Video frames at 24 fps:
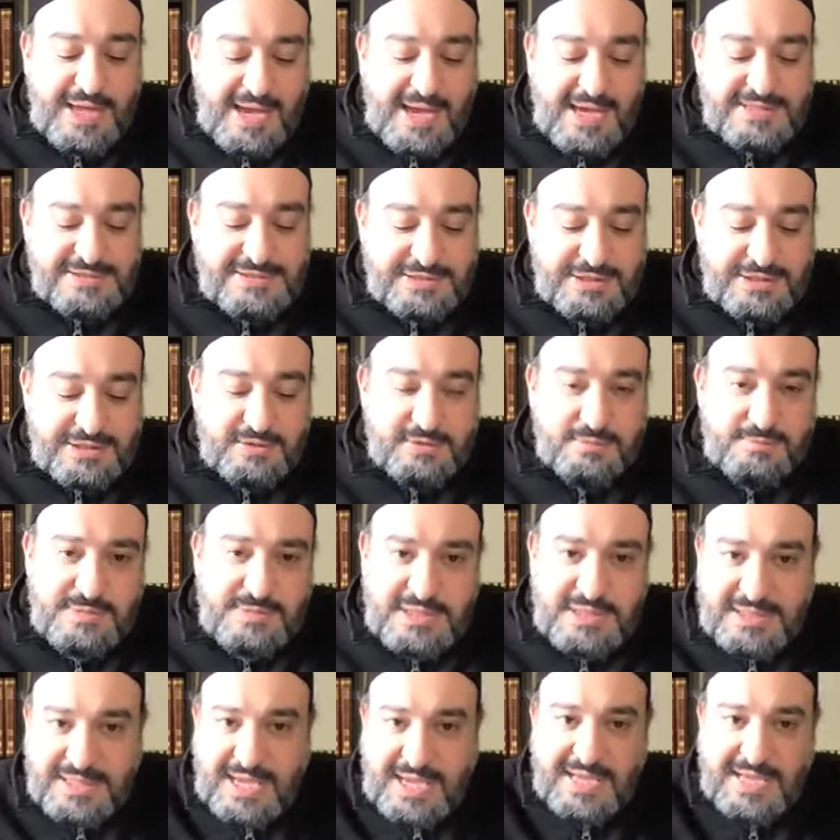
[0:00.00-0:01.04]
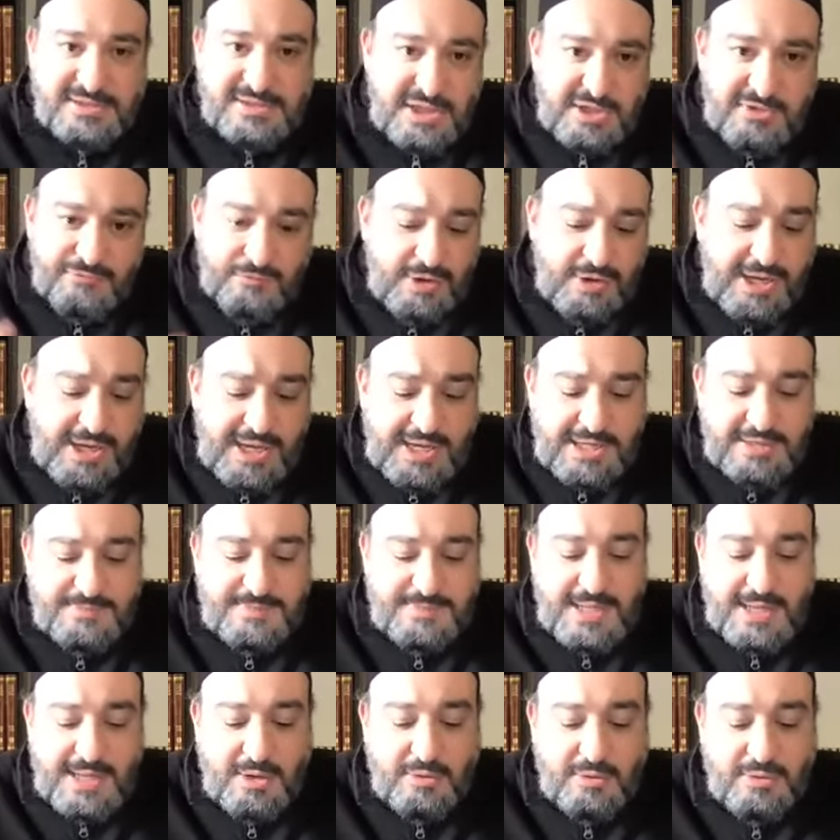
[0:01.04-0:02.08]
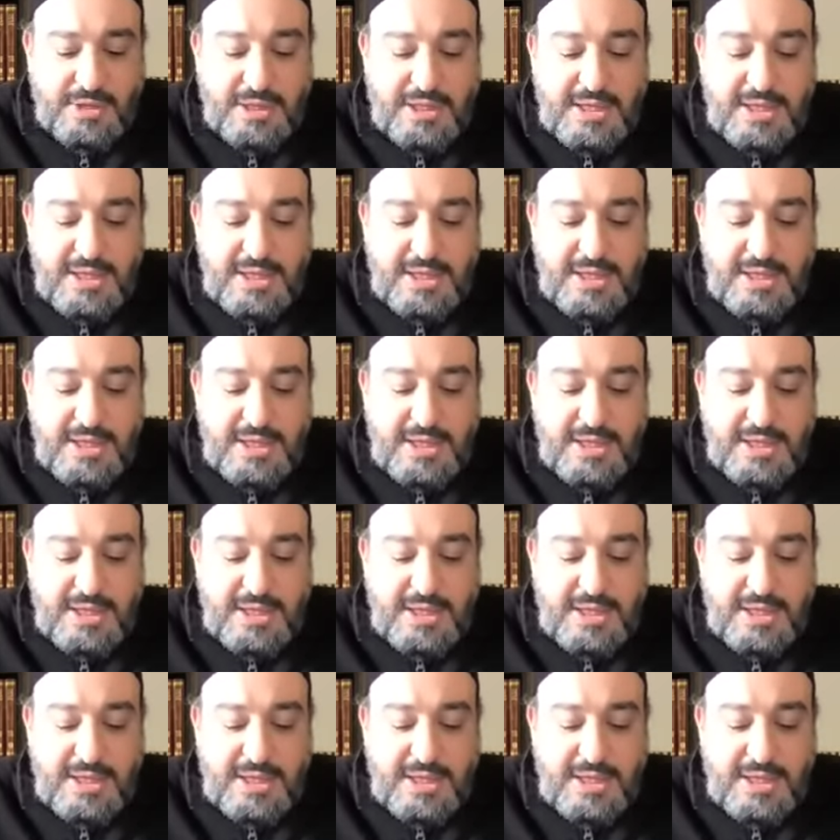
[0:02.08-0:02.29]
asking, meaning asking for a hand me out,